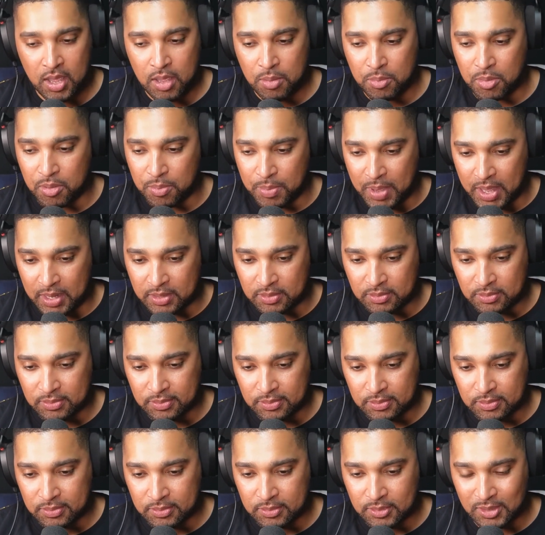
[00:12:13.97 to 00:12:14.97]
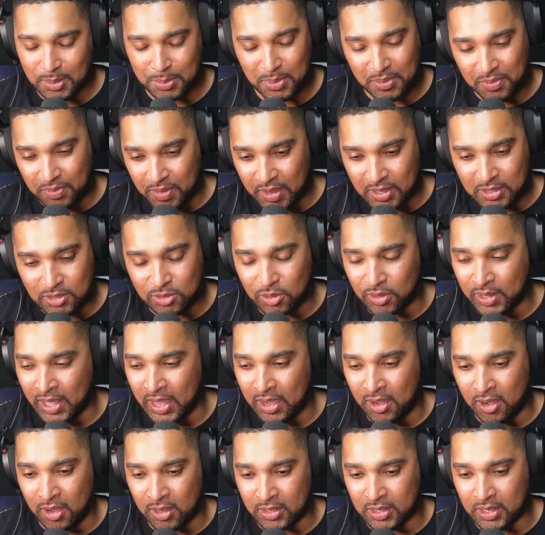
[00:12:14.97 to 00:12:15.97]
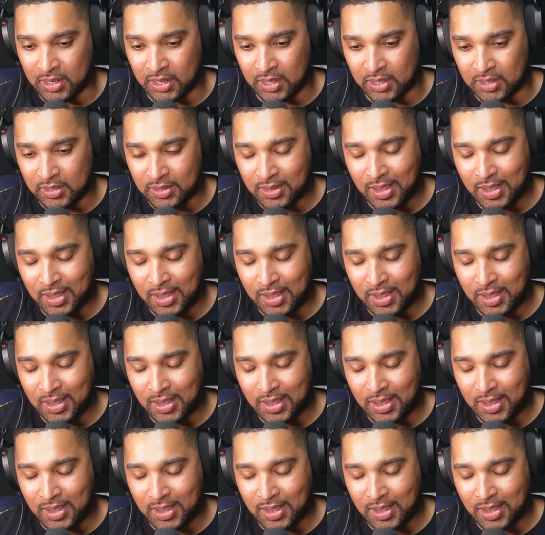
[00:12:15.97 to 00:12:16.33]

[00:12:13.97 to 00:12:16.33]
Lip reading: But man, to be fair, it's not that hard, innit?